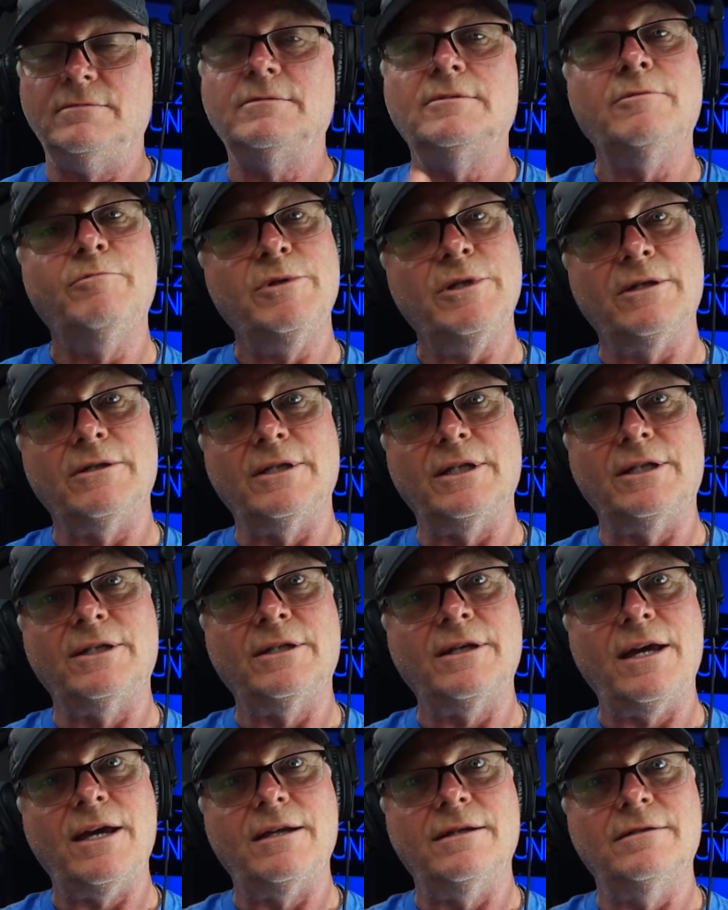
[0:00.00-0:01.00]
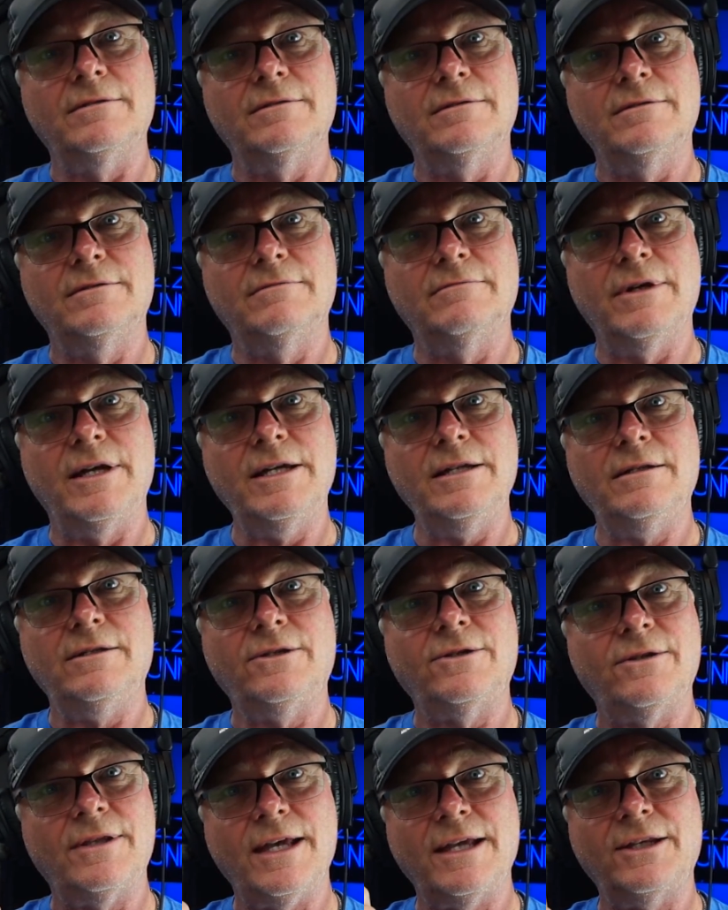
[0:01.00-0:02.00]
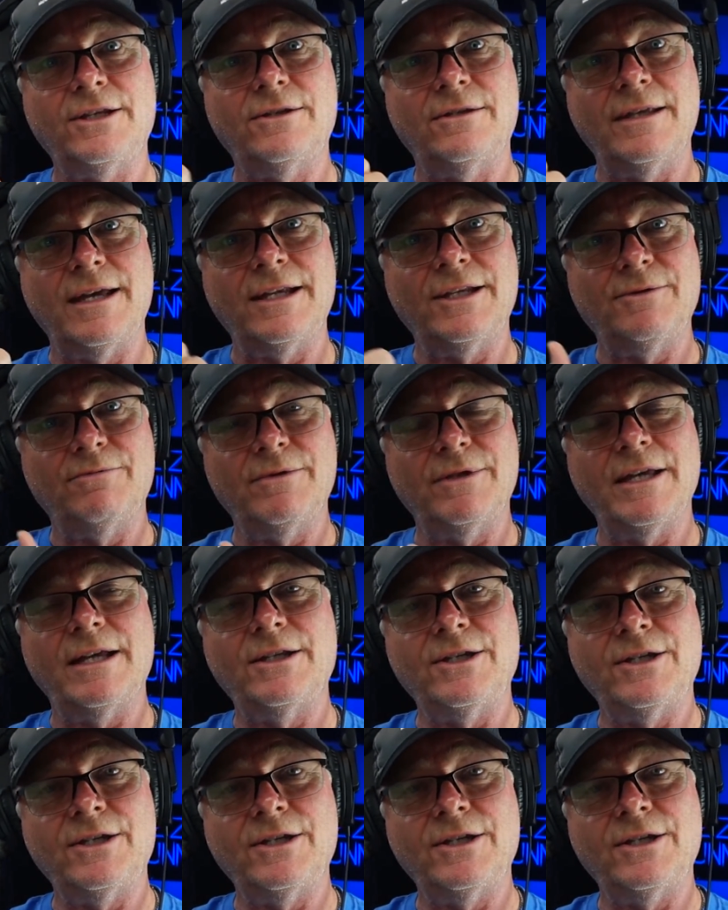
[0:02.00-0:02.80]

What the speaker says: it'd be on this side, right? So that's where that